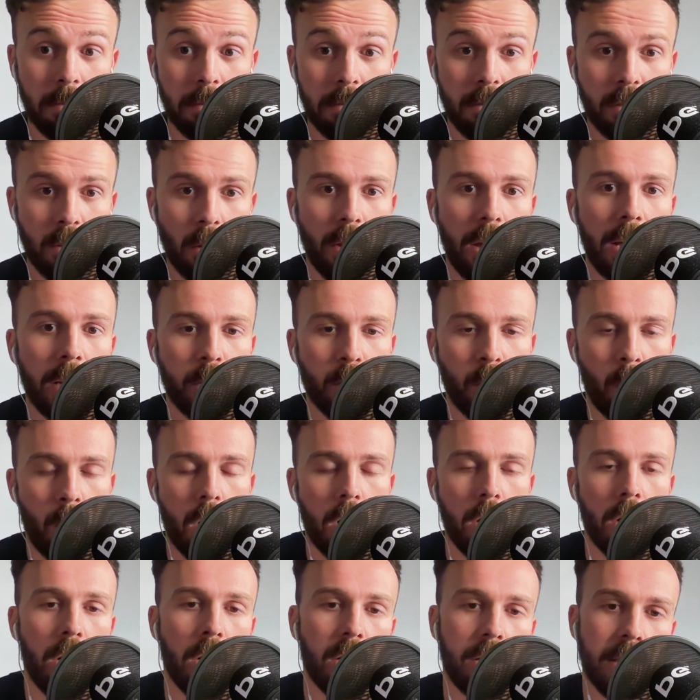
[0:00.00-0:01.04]
So that's why
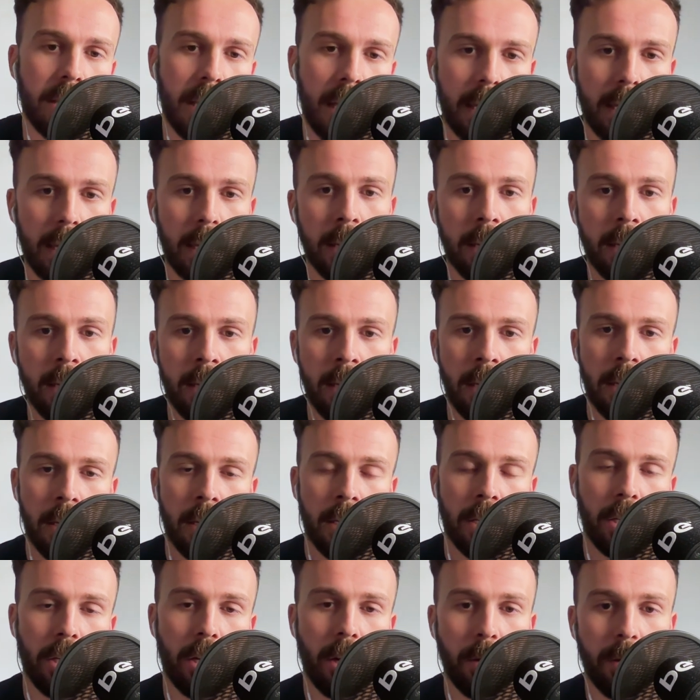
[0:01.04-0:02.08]
I say,
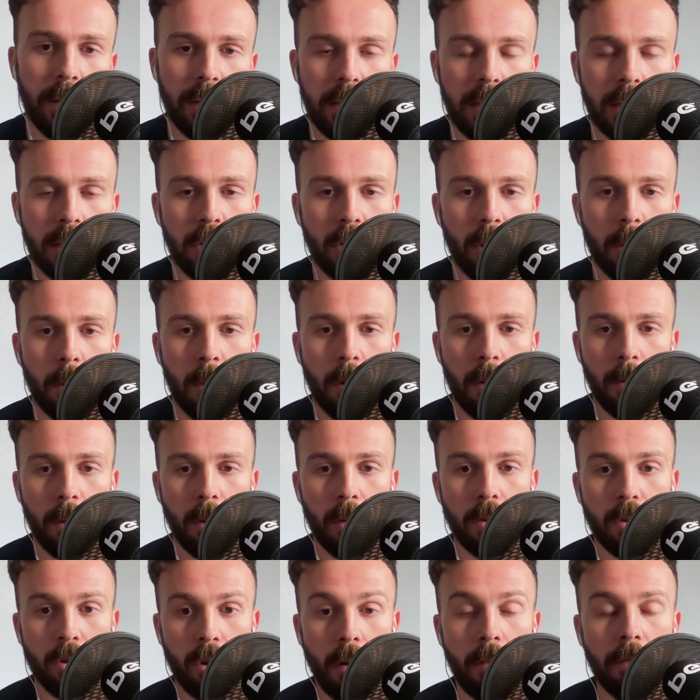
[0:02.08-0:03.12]
you know, this is not my
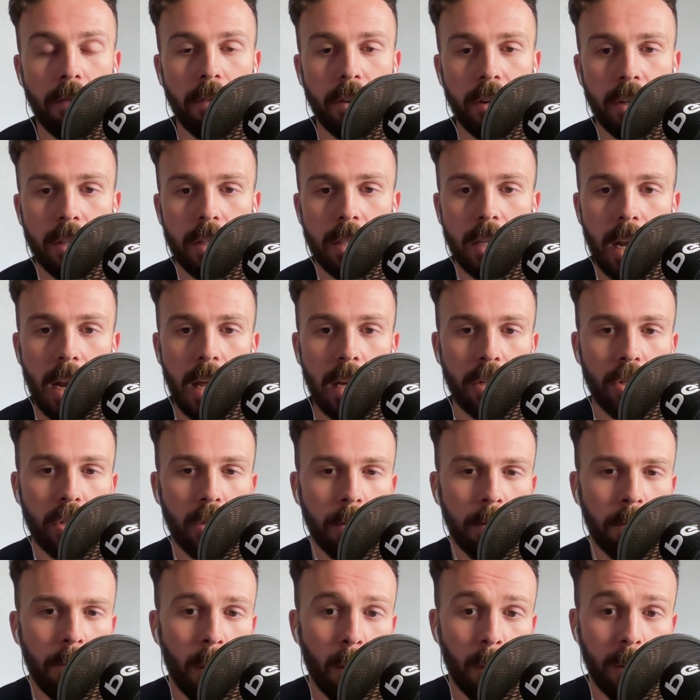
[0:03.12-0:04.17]
most confident
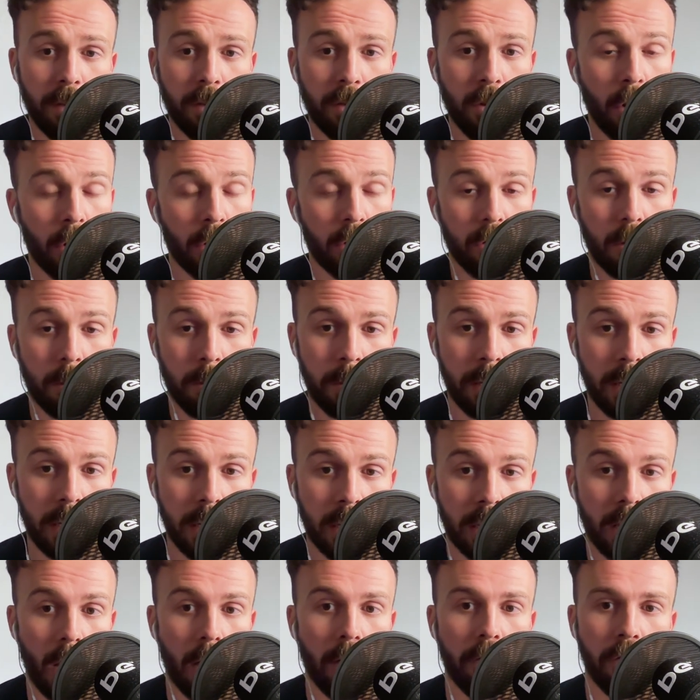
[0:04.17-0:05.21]
selection, but we've got to be
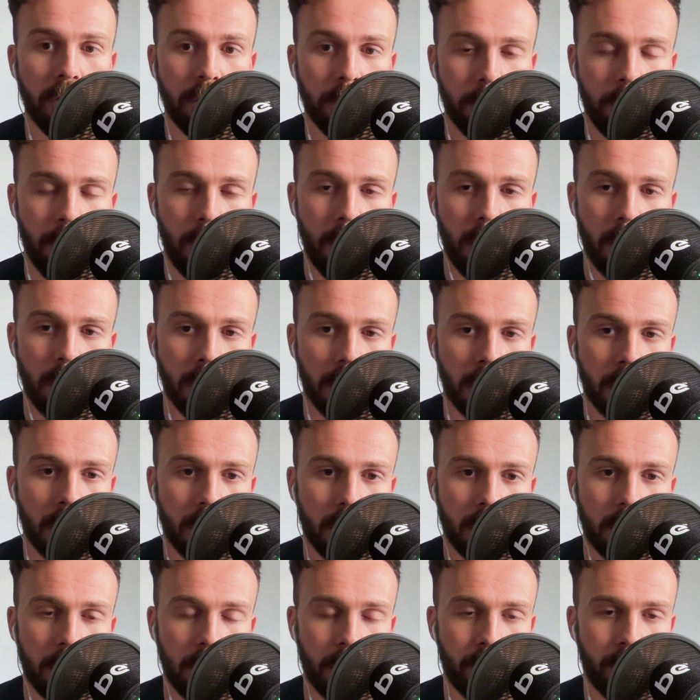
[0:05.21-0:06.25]
governed by
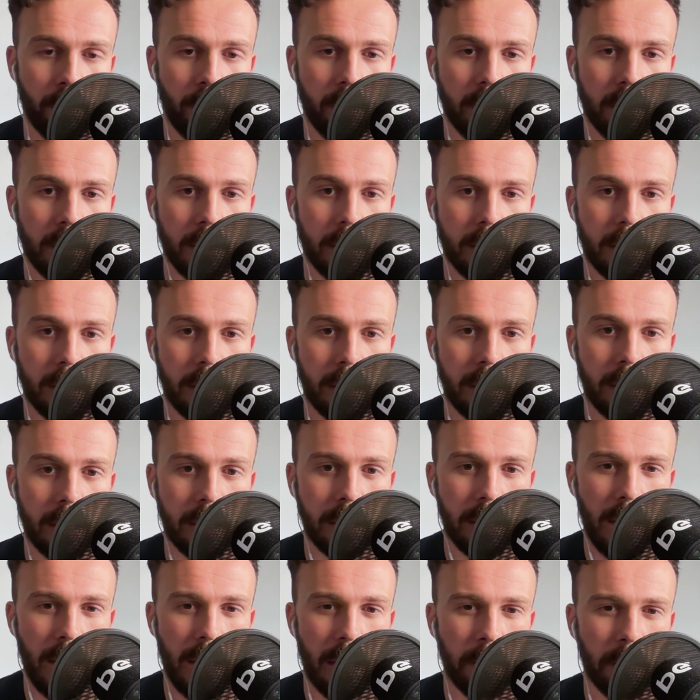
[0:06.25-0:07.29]
the prices in this
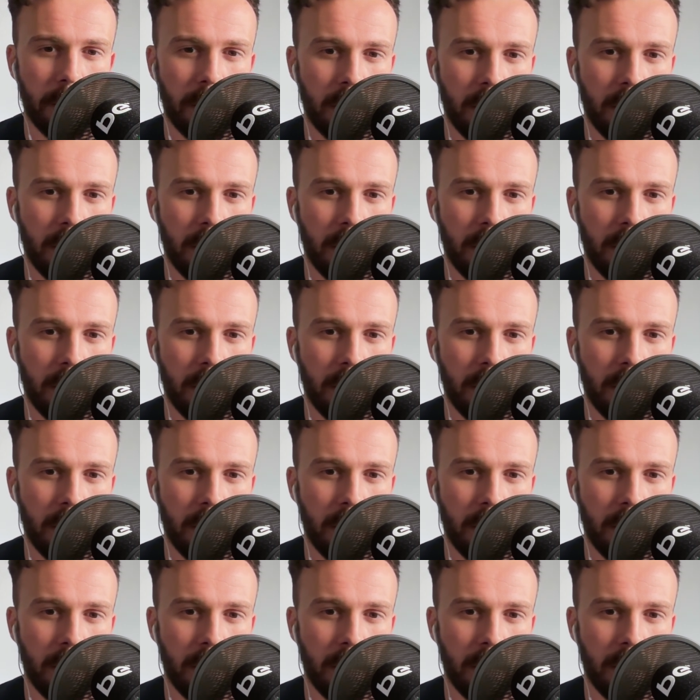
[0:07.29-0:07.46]
game.